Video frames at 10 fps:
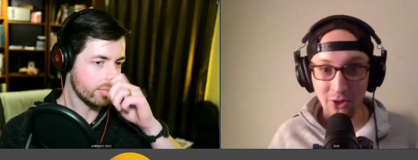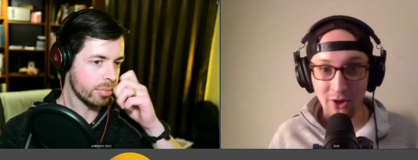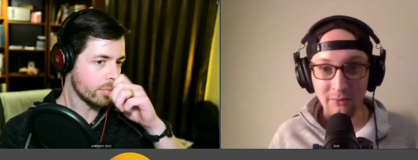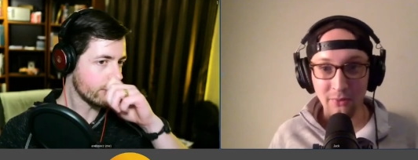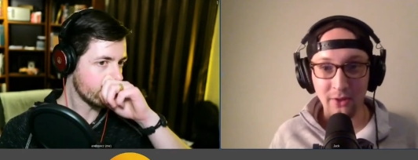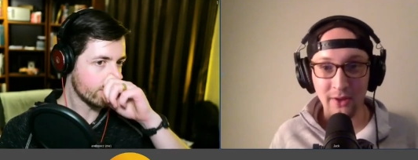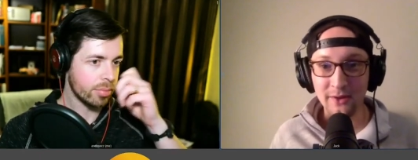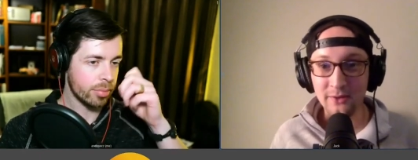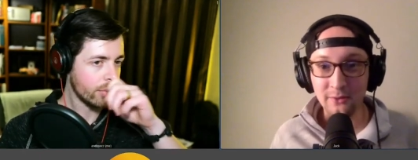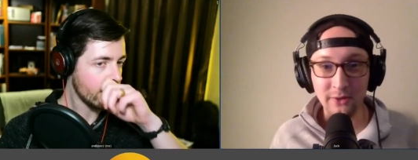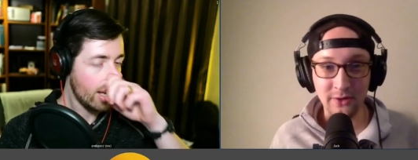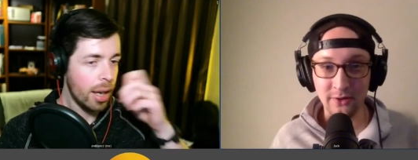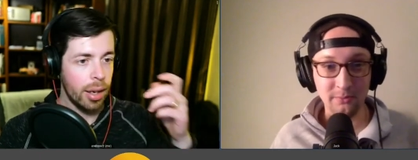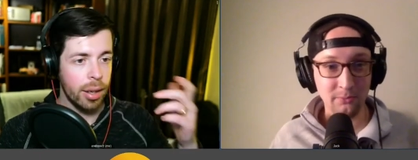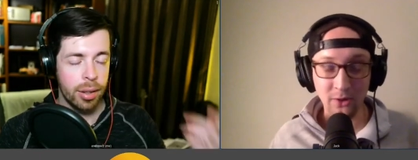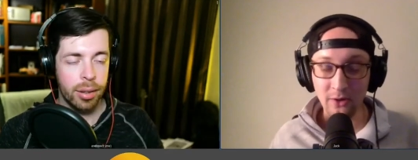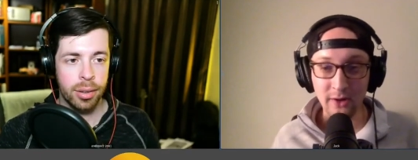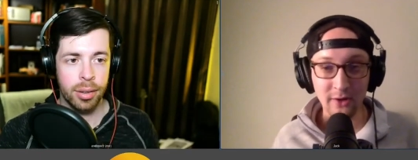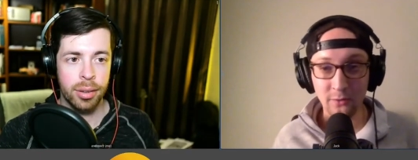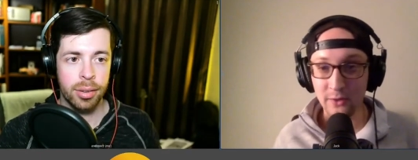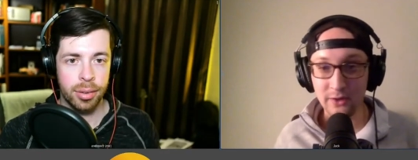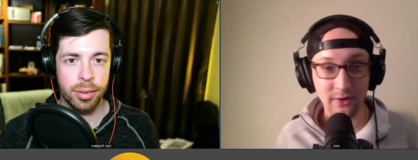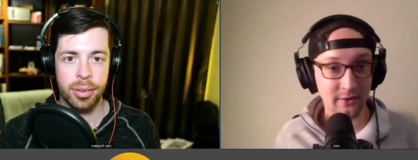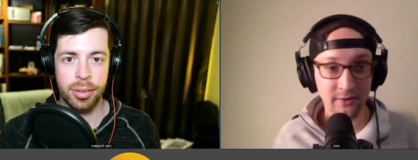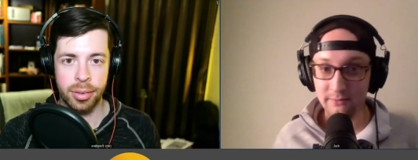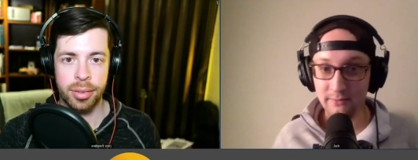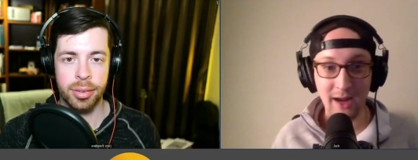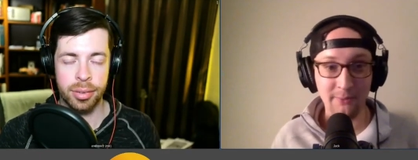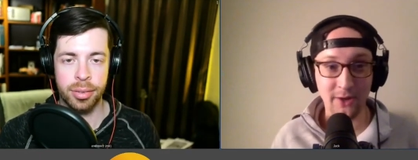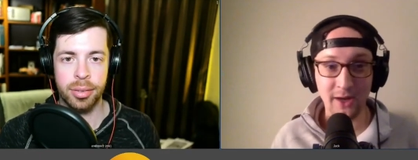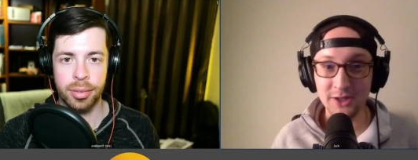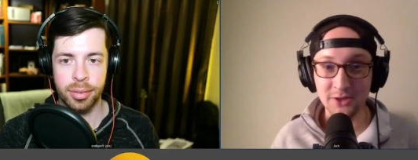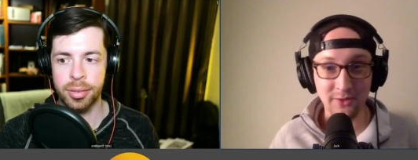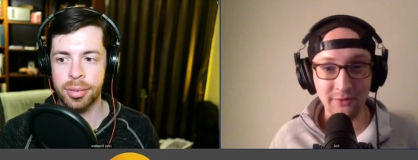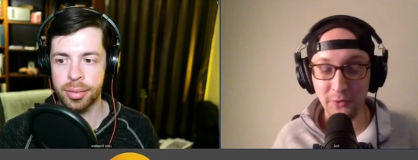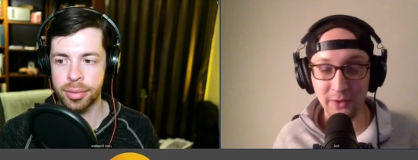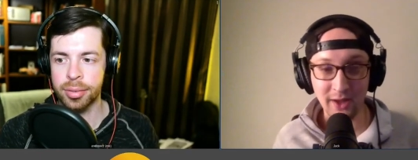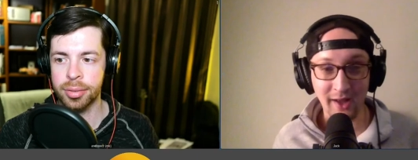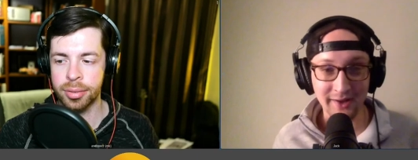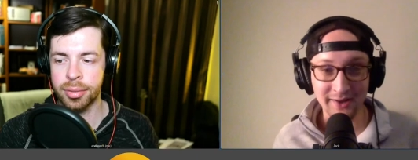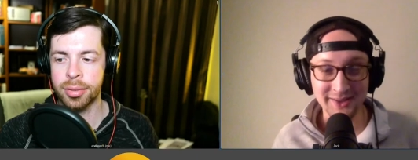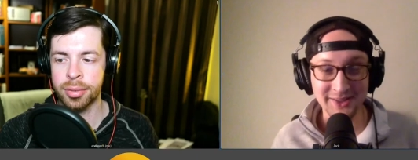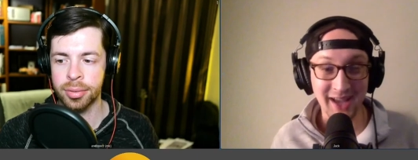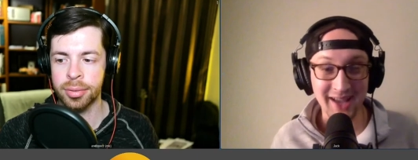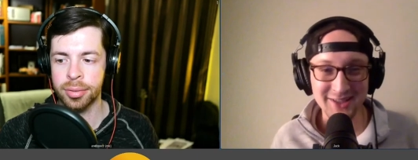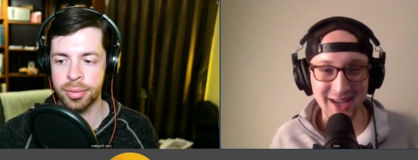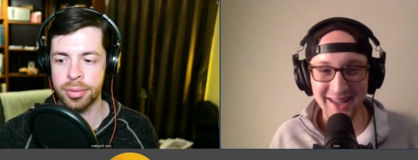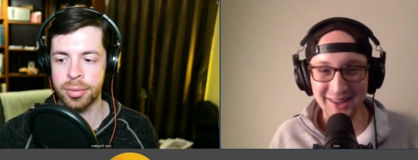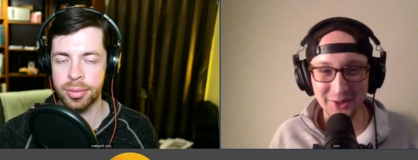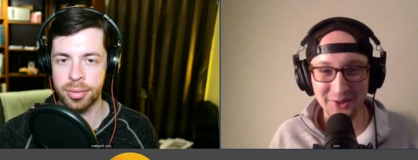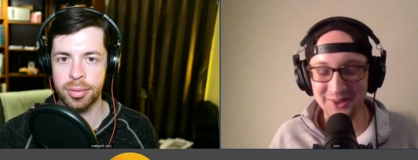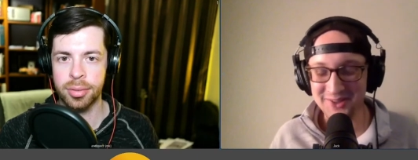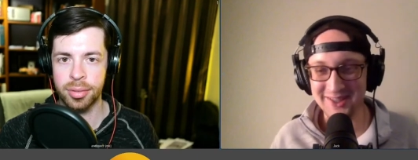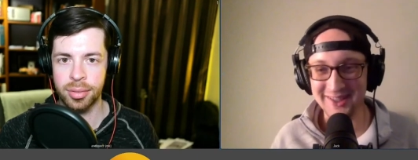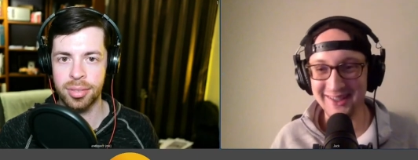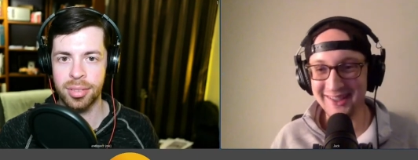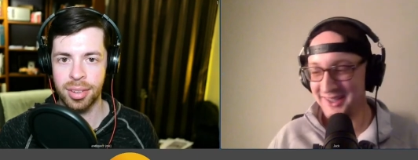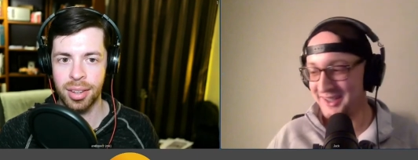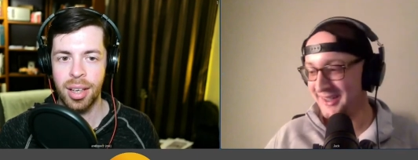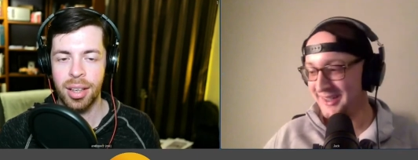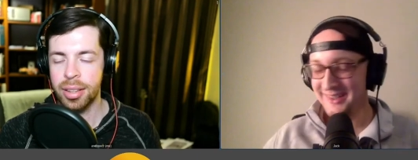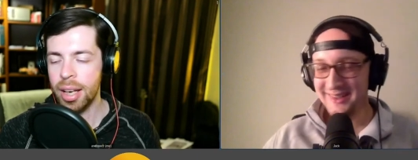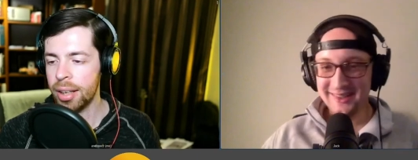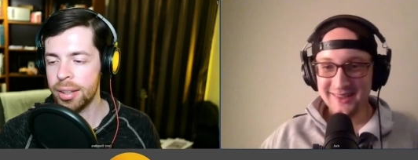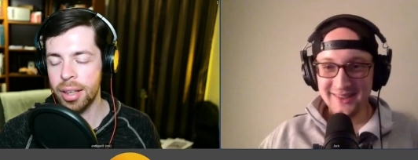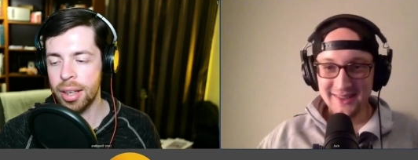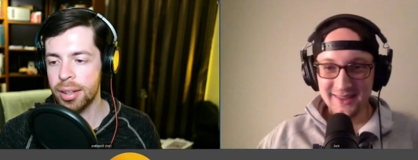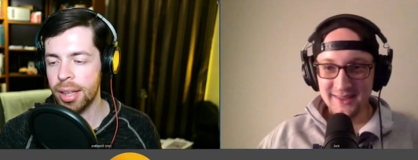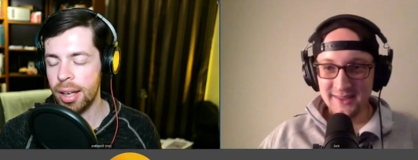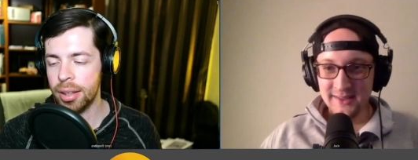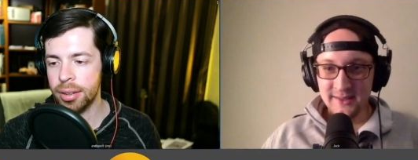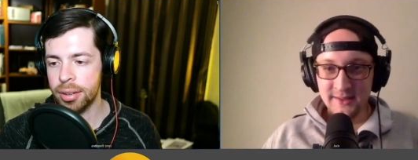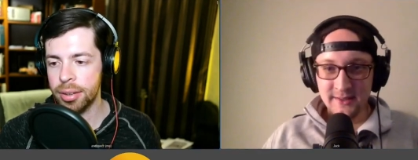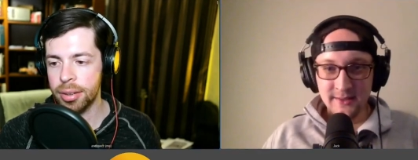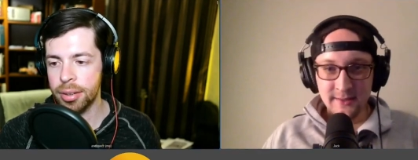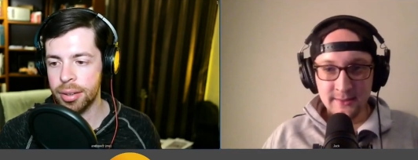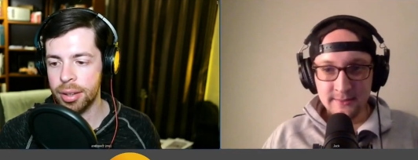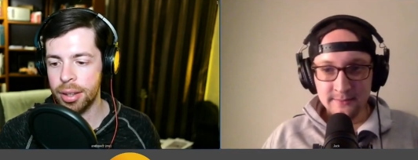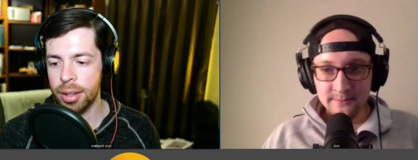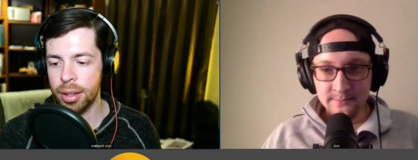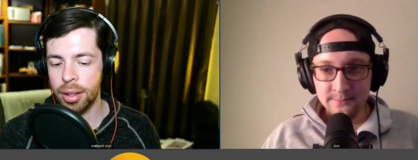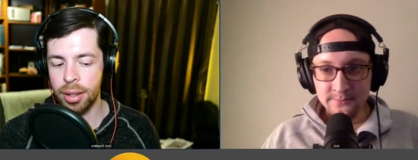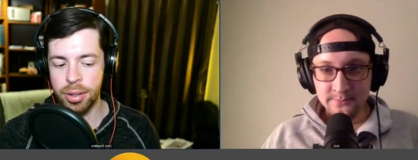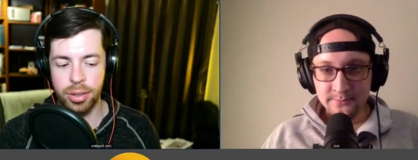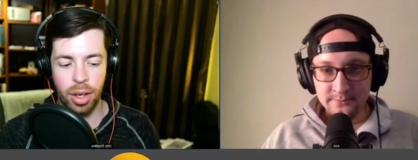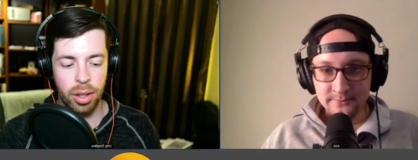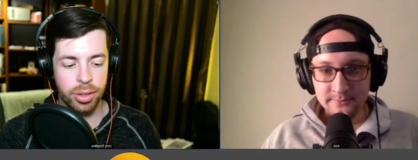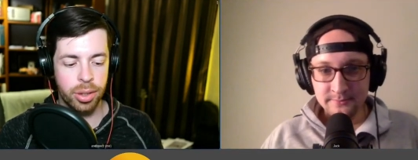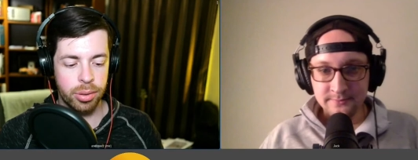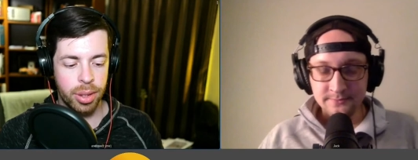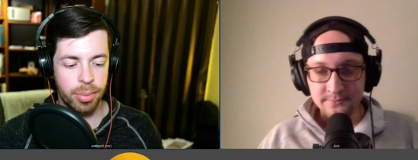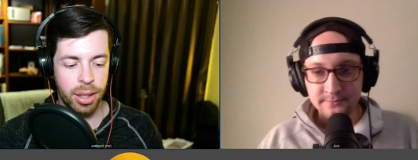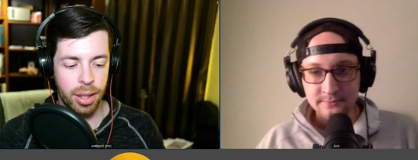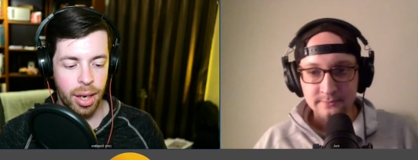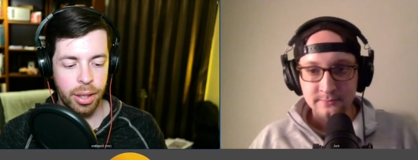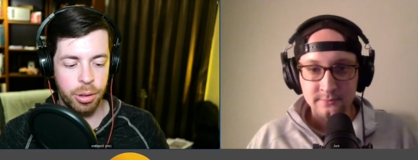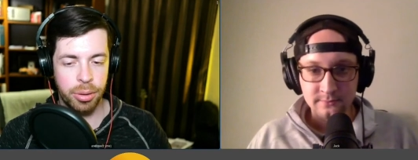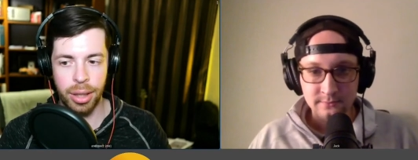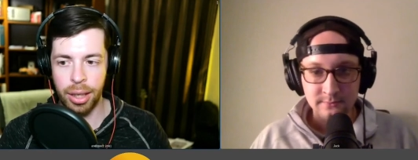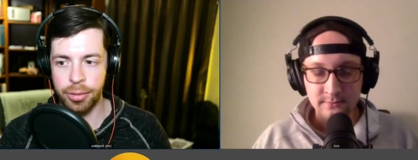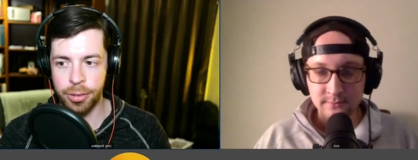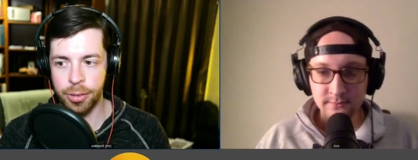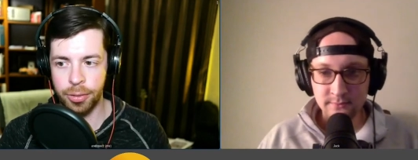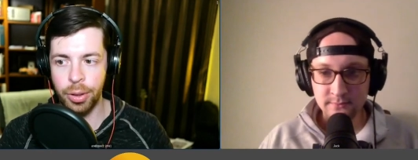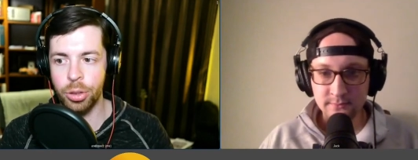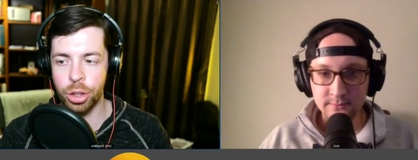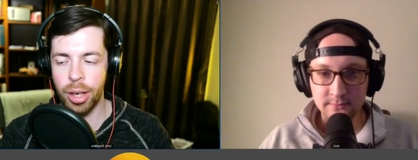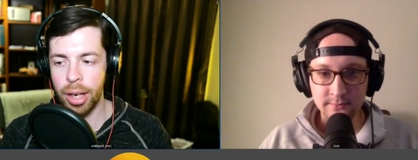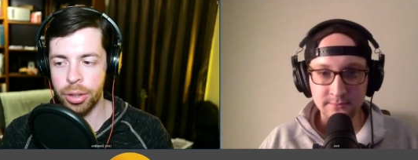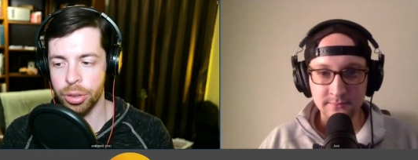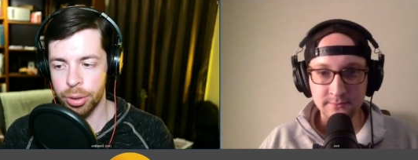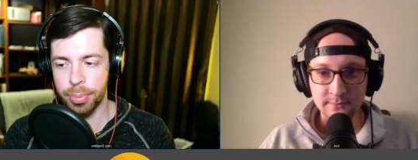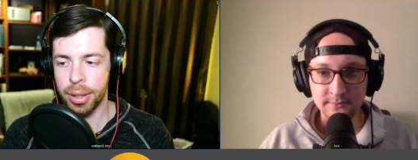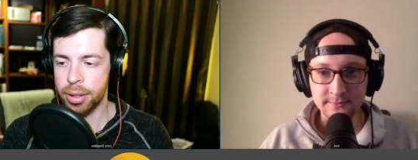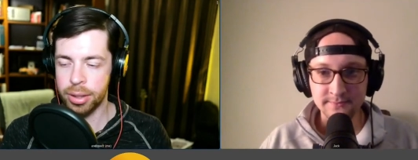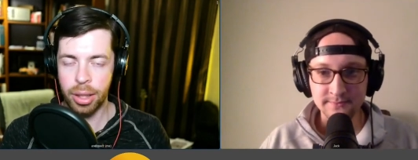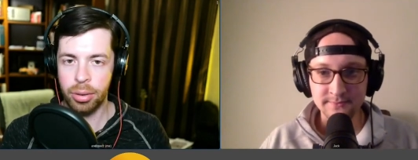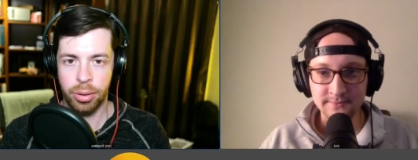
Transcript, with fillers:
Speaker 1: and play with your plugin or with your application, whatever you want to kind of si- side load." I'll say.
Speaker 2: Yeah, and and that is also something I create for future Andrew because I don't know